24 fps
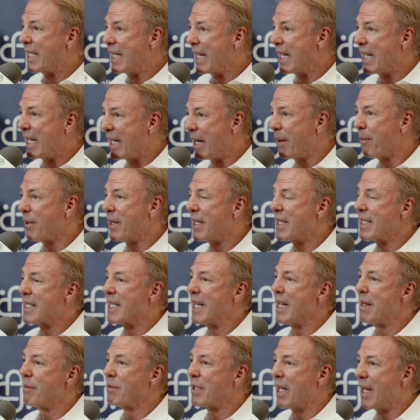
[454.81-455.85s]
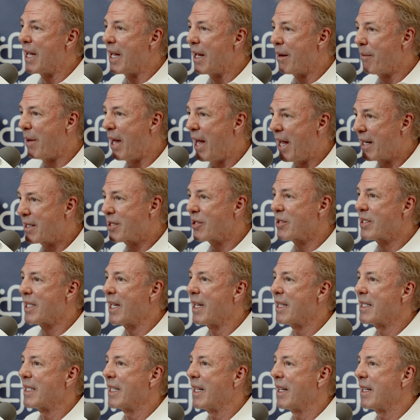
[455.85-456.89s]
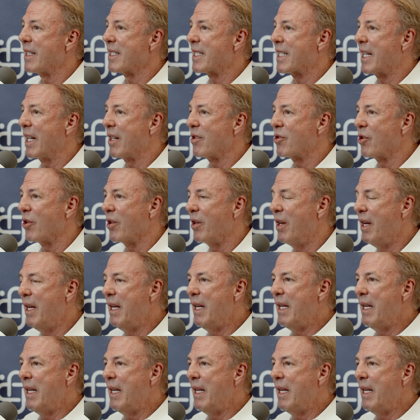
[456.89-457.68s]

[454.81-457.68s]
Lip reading: getting up at the same time, exercising on a schedule,